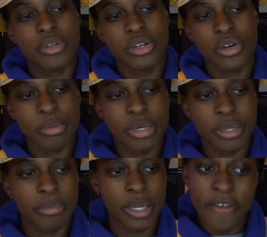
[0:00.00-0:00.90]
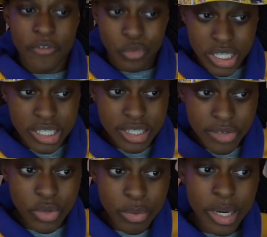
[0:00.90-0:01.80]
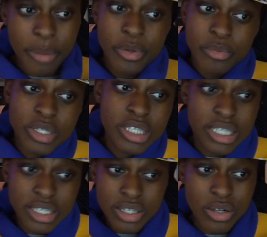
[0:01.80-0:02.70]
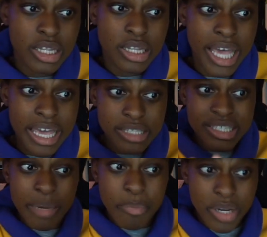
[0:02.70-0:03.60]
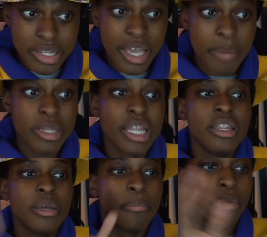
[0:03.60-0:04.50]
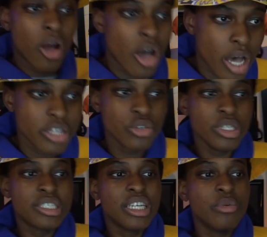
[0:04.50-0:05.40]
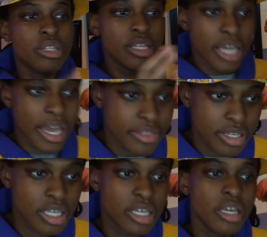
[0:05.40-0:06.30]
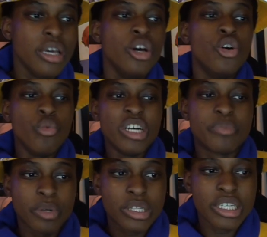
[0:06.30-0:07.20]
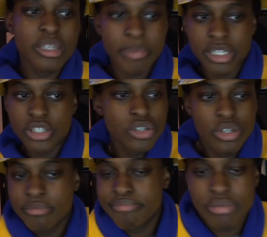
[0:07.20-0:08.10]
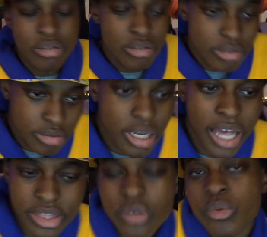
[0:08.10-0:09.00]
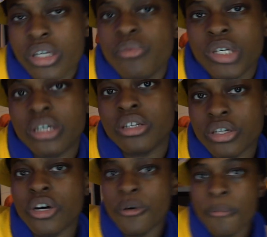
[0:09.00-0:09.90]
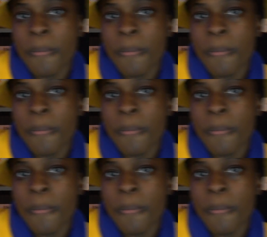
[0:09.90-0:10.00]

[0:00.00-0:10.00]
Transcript: You know what I mean? But if we if we were able to really, you know, let separate them and let LeBron do his thing with Anthony Westbrook lead the bench unit. I think we we could, you know.